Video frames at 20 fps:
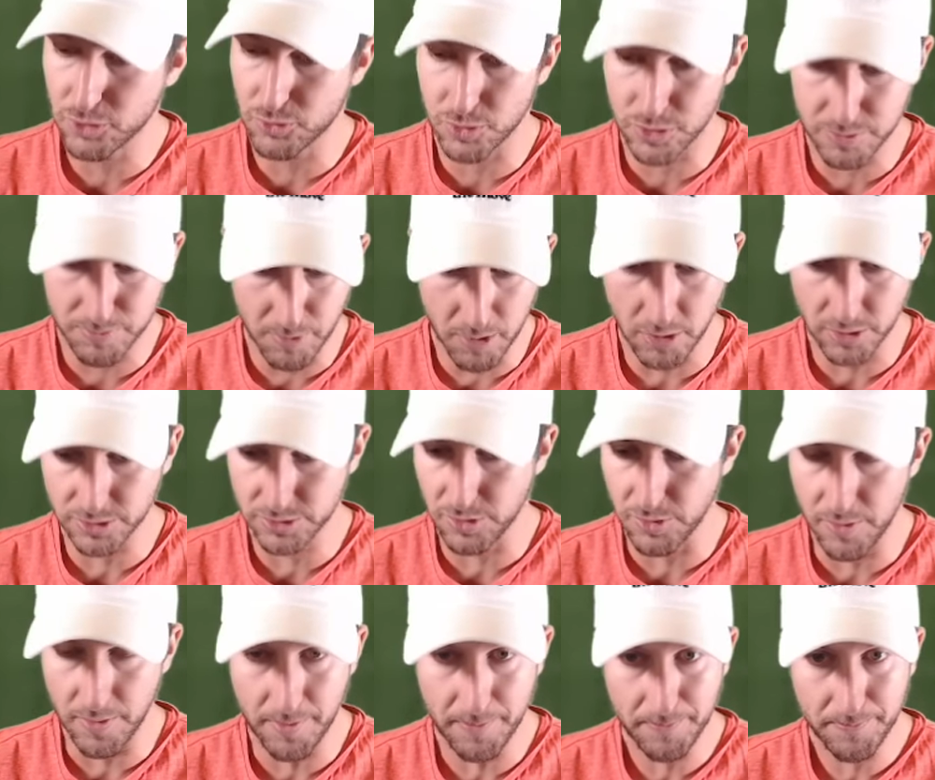knows where this ball is
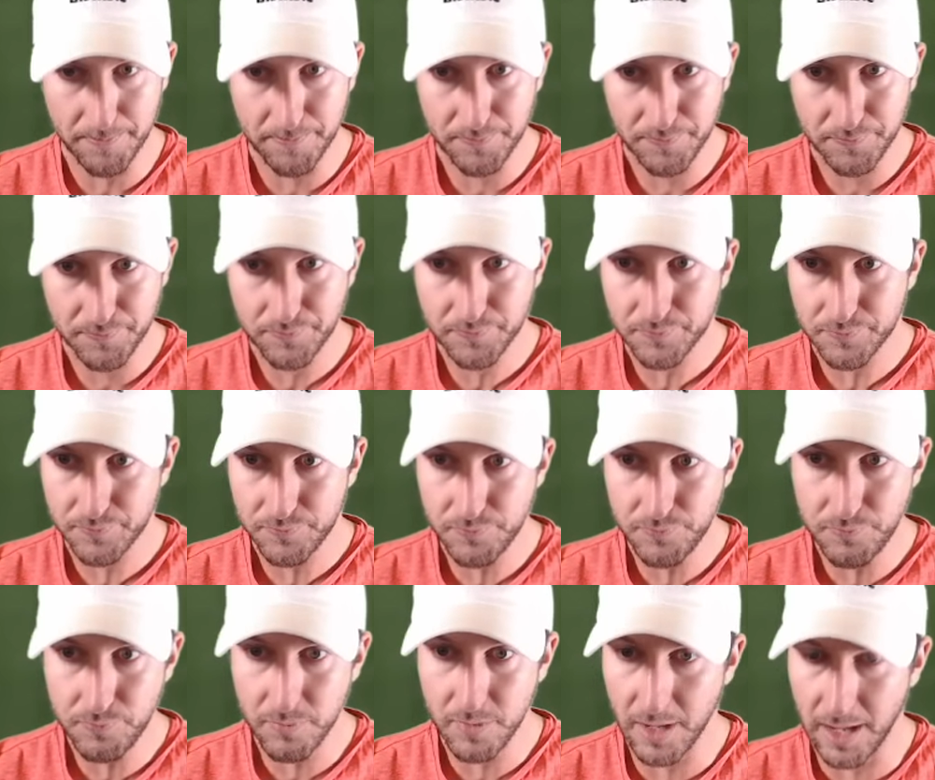going,
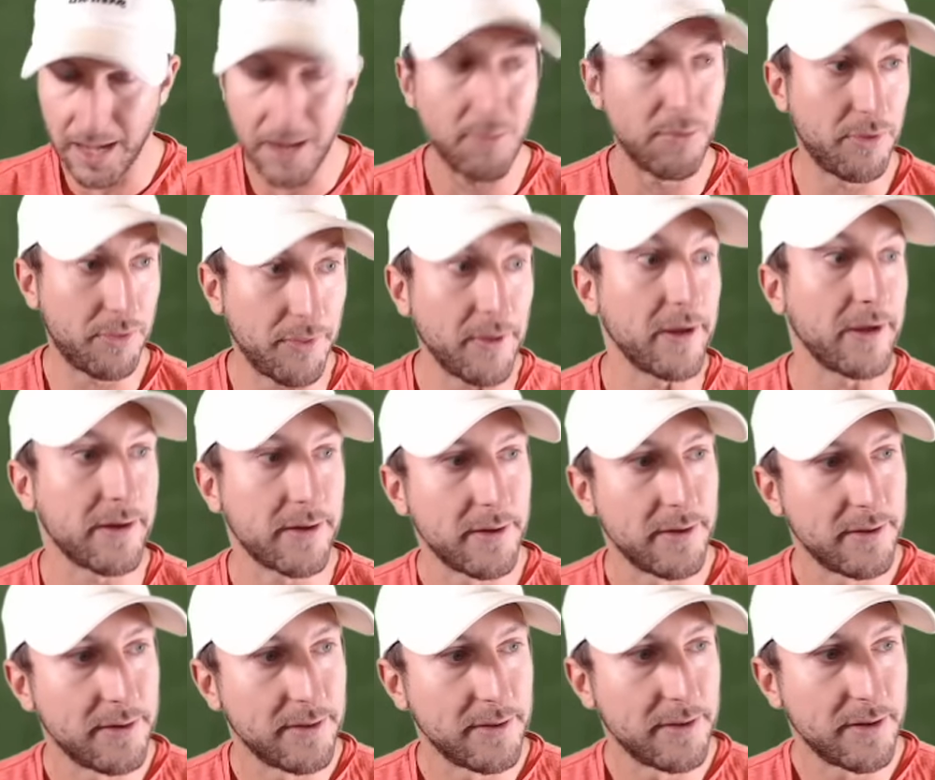I would
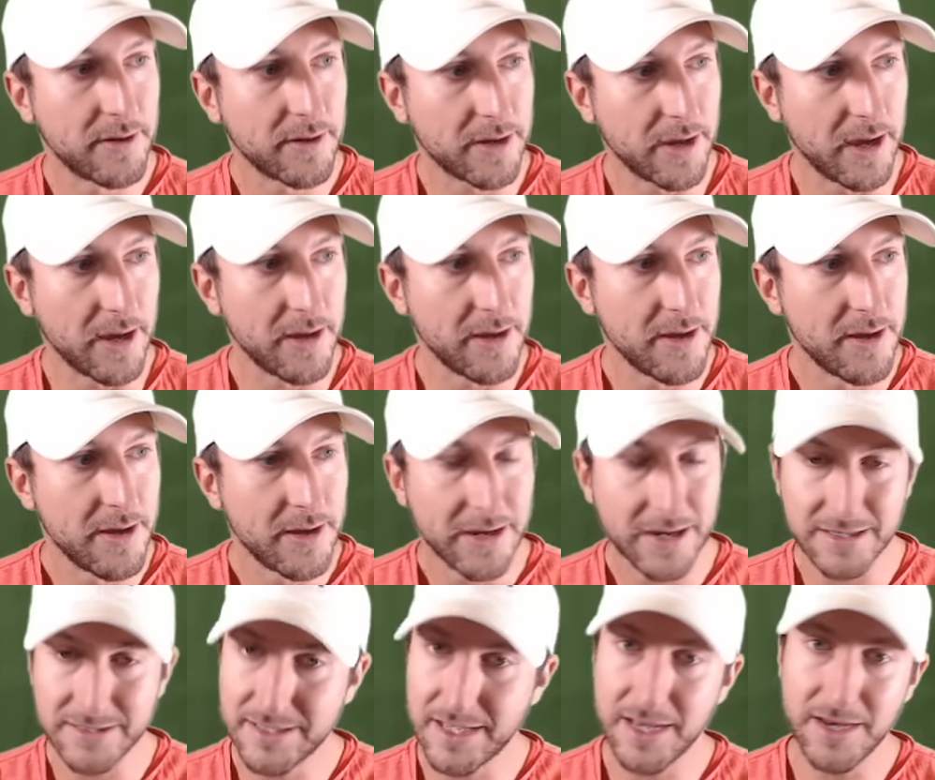think, okay?
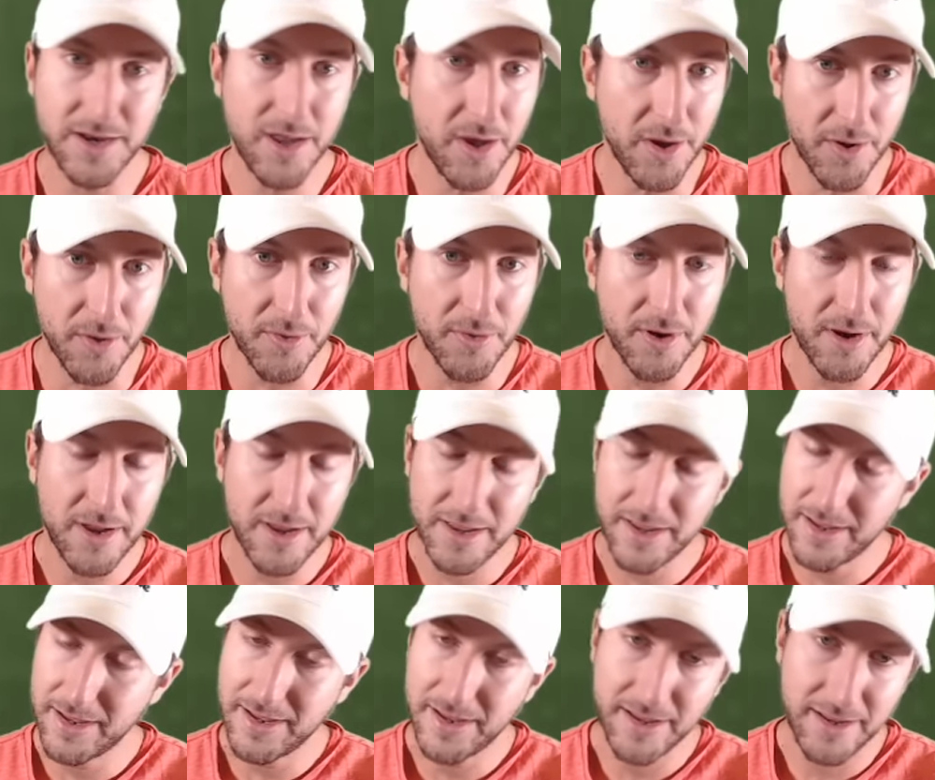Because they know
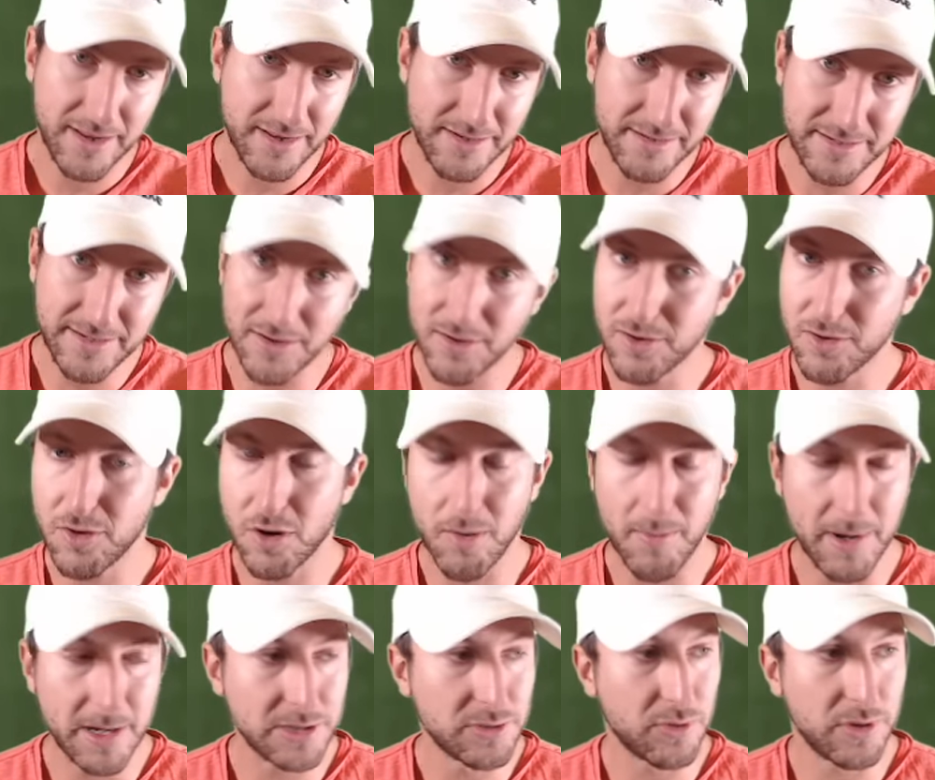Derek
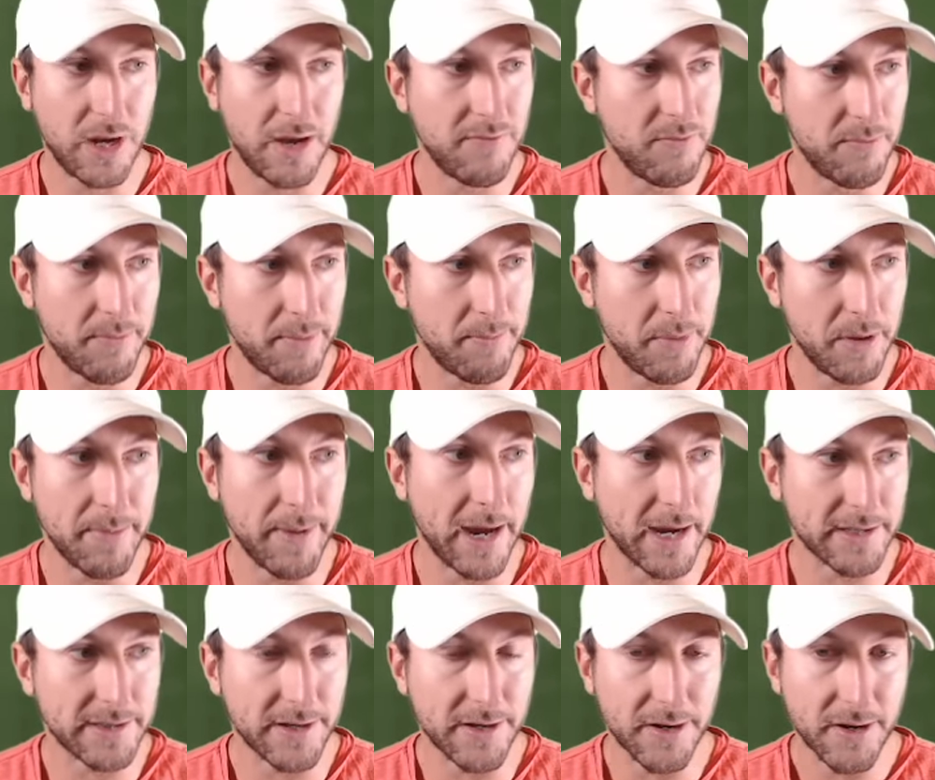Carr might as well not even be
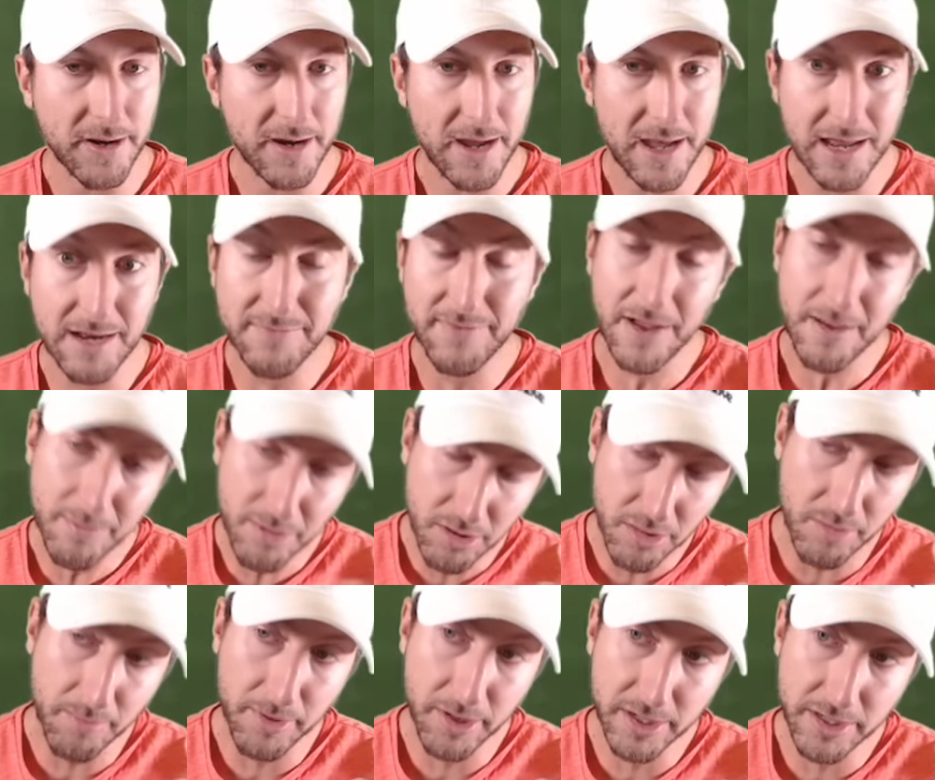back there. And if I'm
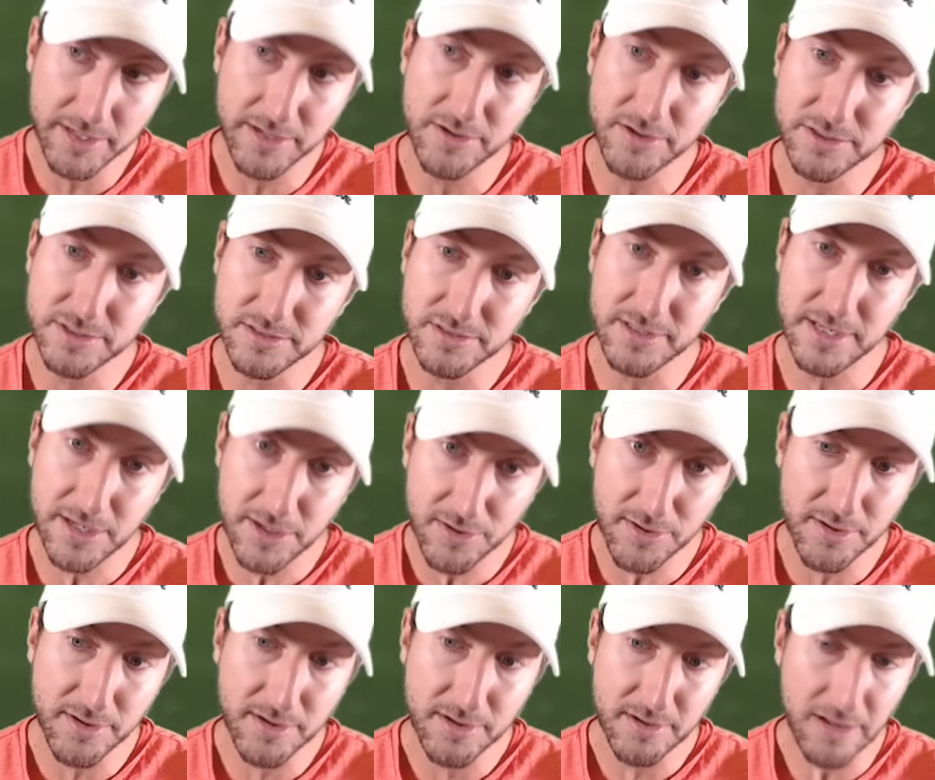on the Buccaneers
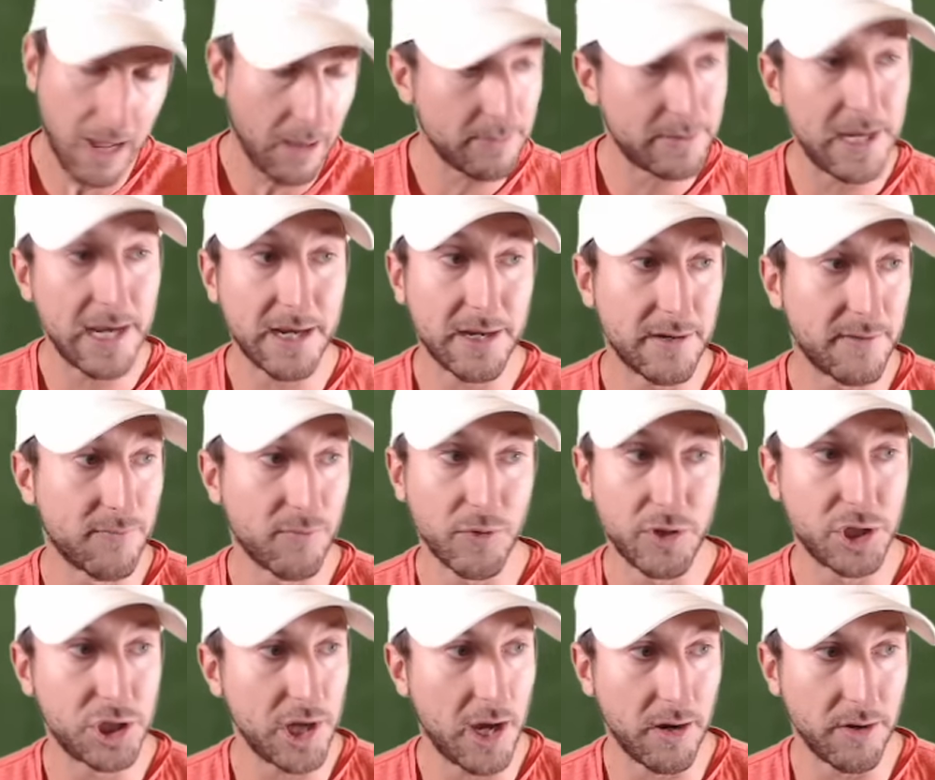here, I'm taking a
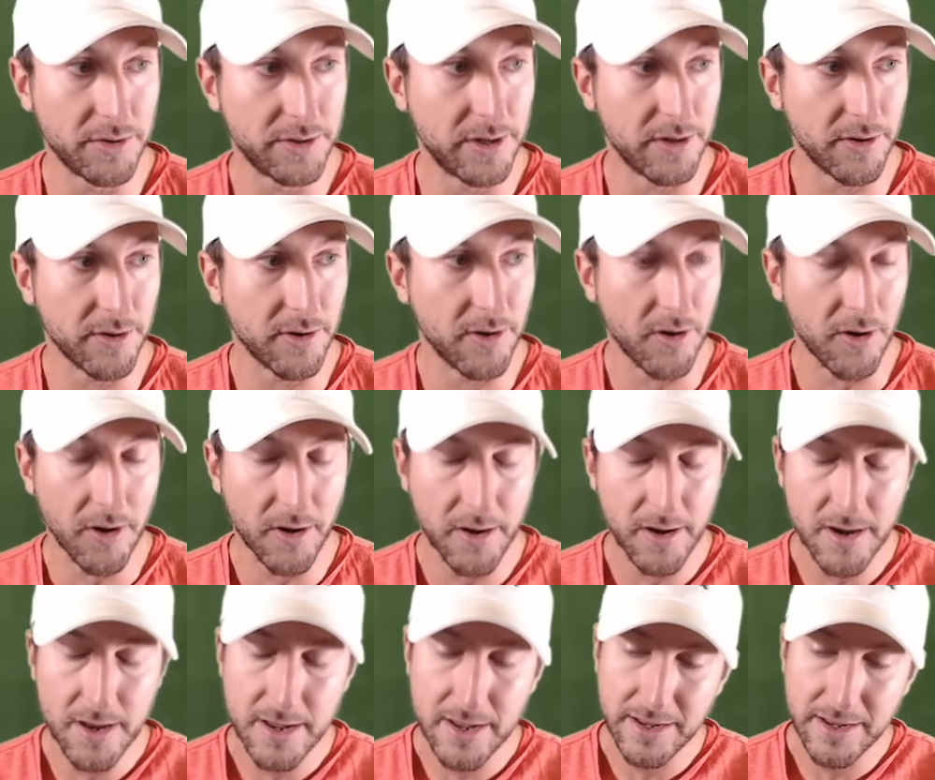free shot on Derek Carr.